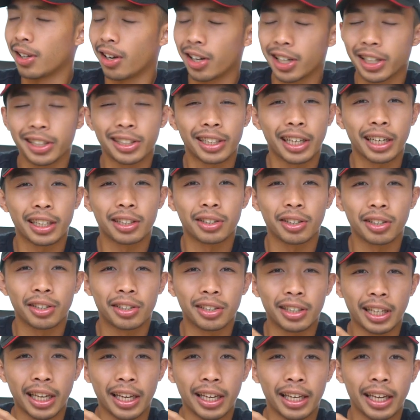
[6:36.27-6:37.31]
architecture
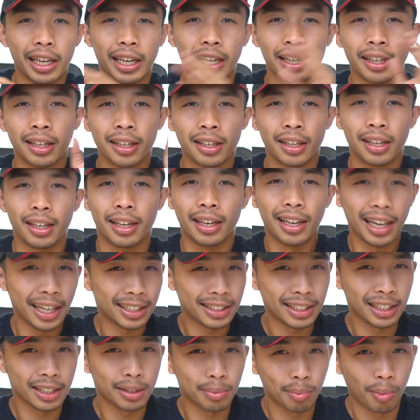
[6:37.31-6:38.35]
saying,
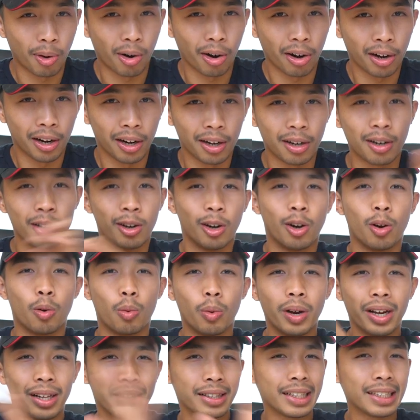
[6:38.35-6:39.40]
less is more?
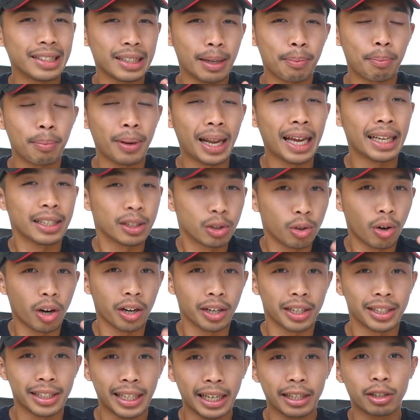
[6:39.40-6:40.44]
Well, this applies to
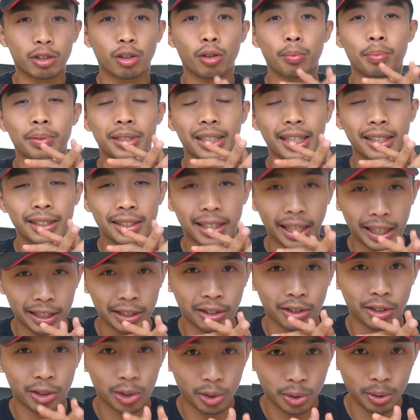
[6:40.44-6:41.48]
architectural
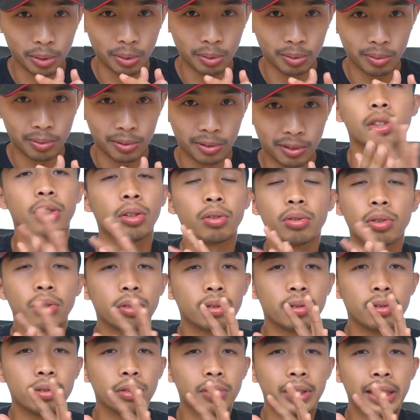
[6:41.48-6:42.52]
presentations too. So to
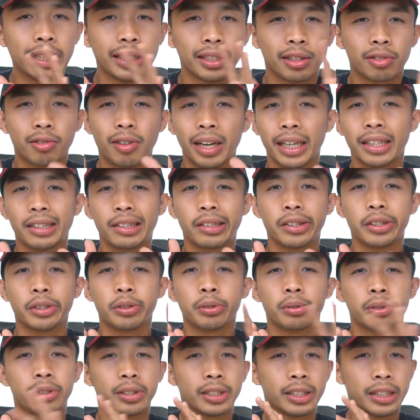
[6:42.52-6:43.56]
do this, try to use